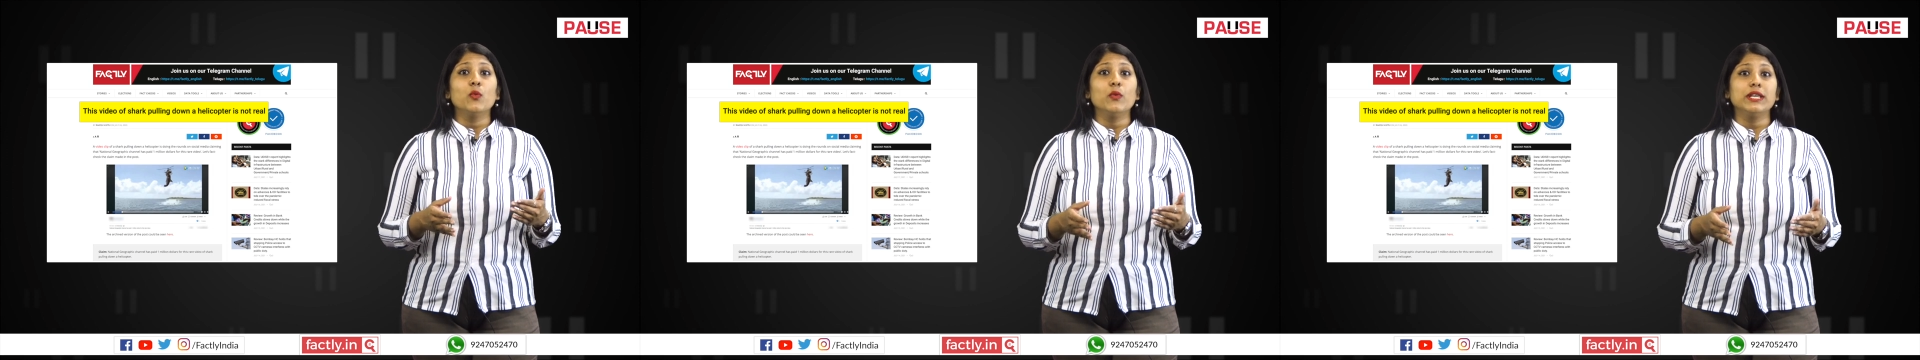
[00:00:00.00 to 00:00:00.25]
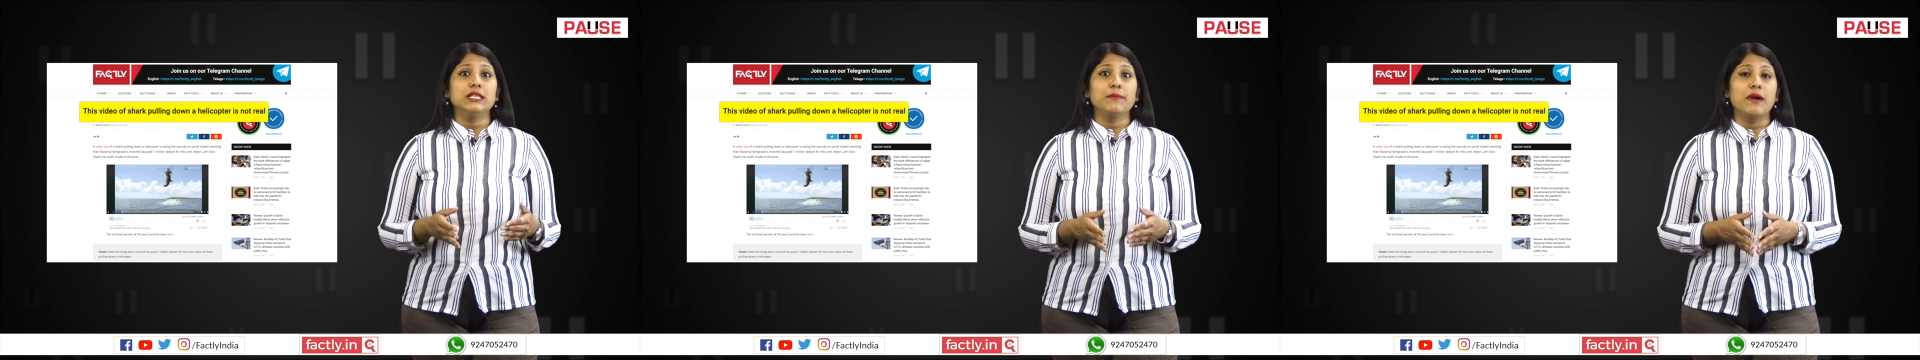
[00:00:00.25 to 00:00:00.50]

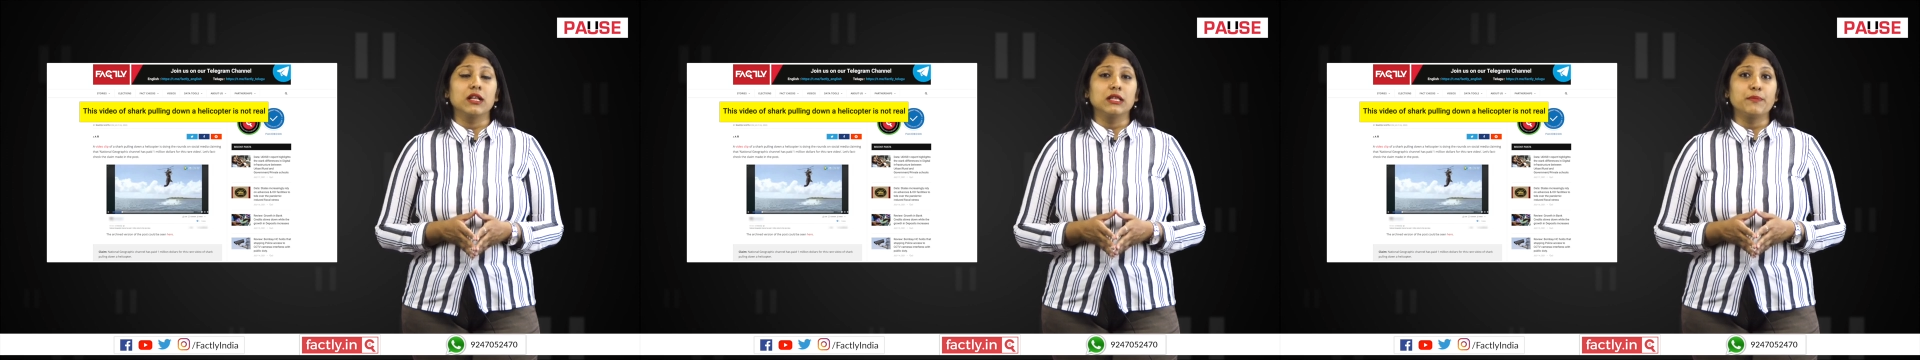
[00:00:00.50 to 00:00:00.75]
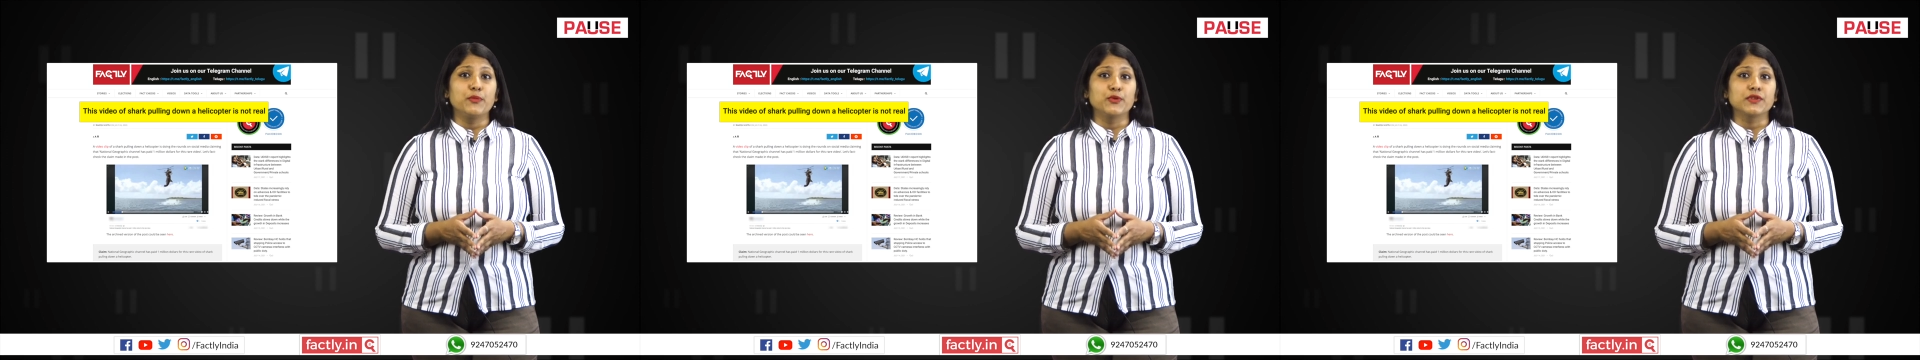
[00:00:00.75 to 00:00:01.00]
we debunked
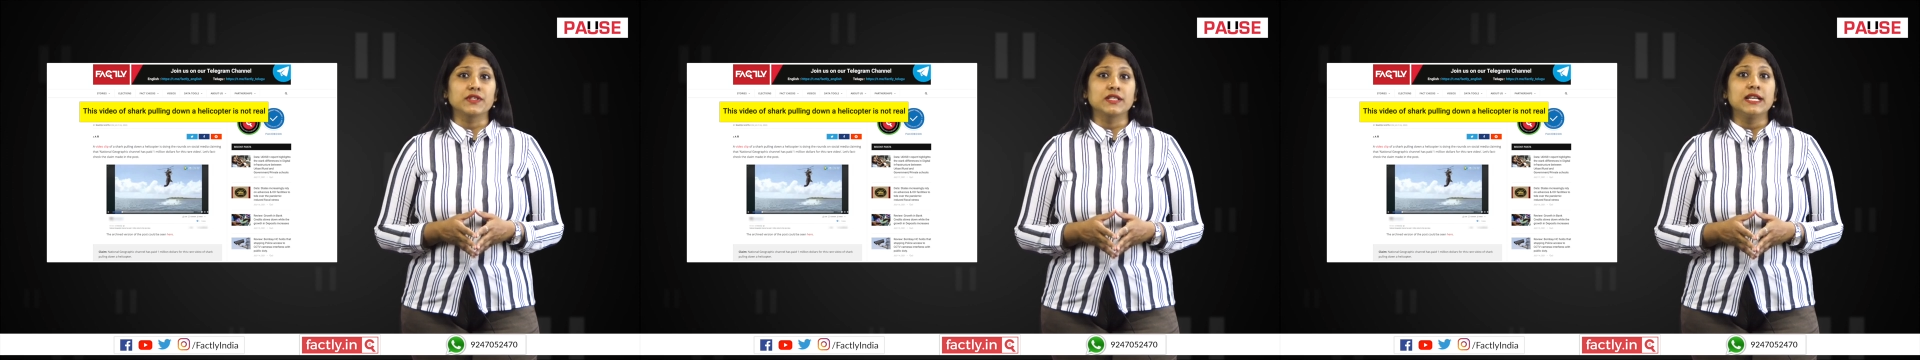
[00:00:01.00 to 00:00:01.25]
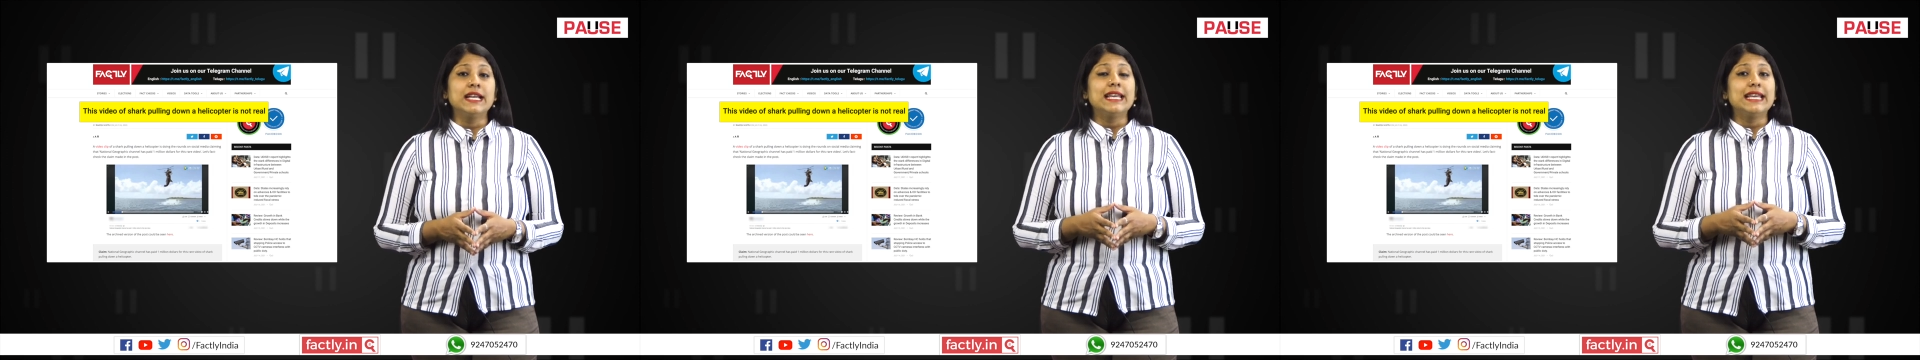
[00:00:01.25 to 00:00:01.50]
the
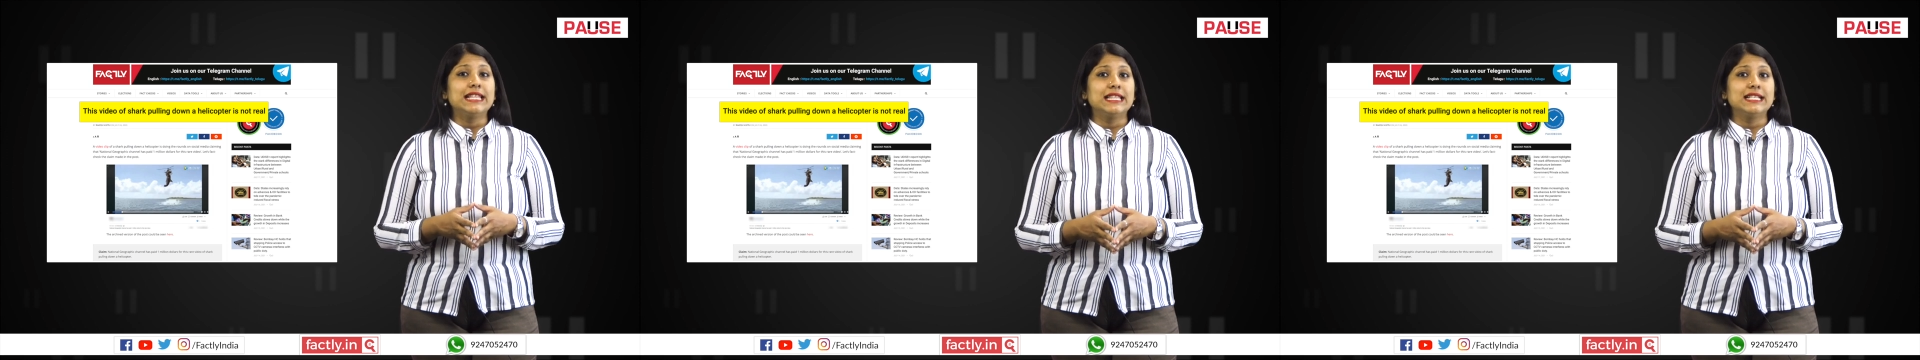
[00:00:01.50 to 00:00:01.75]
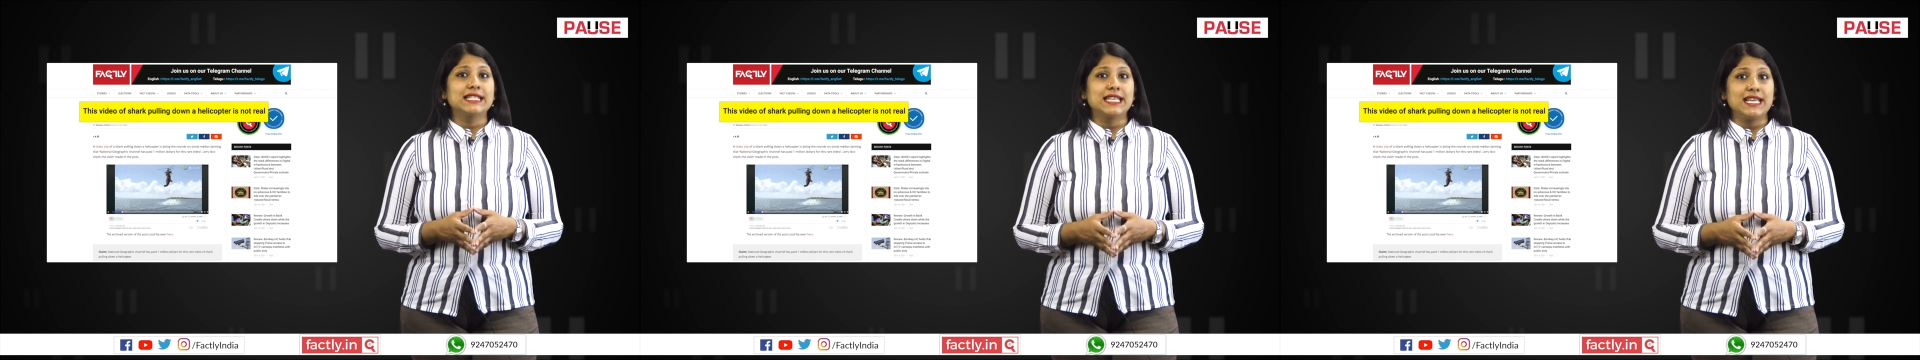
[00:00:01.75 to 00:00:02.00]
posts. In
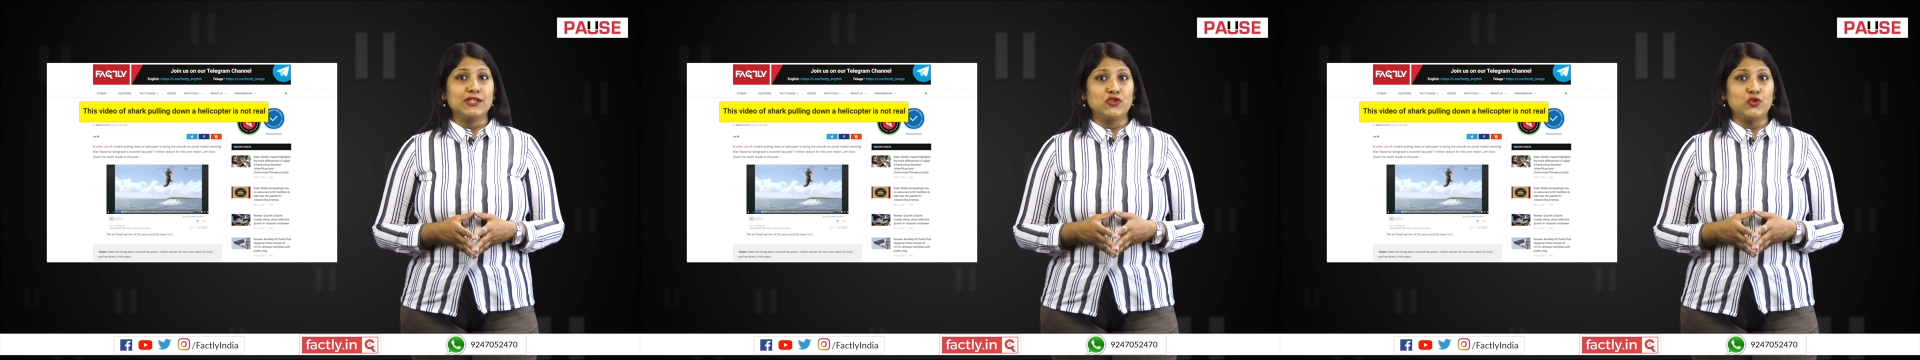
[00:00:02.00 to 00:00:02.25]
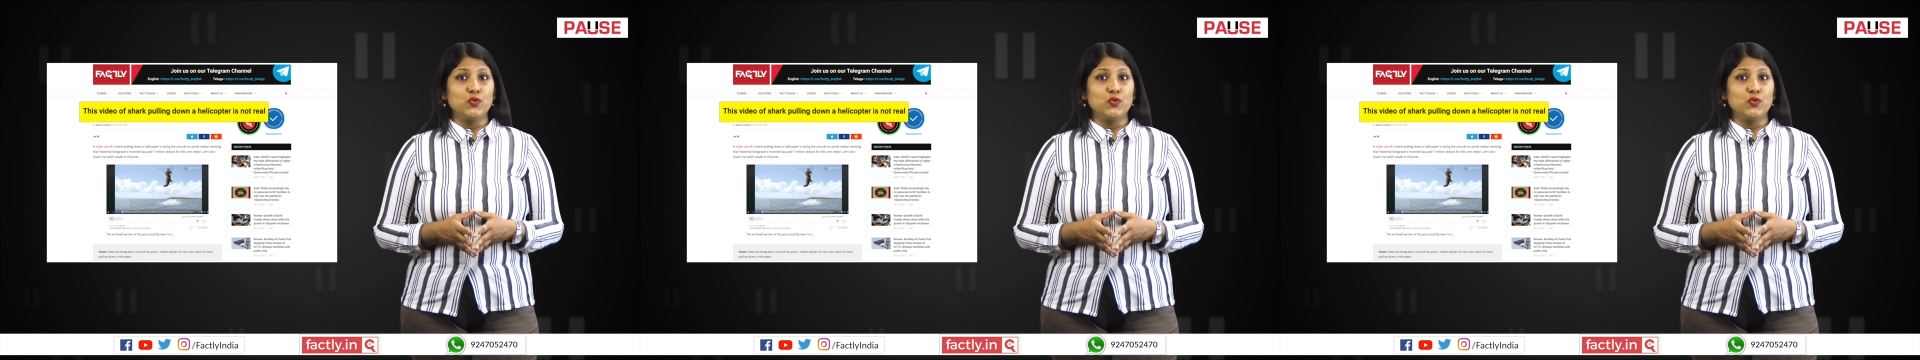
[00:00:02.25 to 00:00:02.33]
this case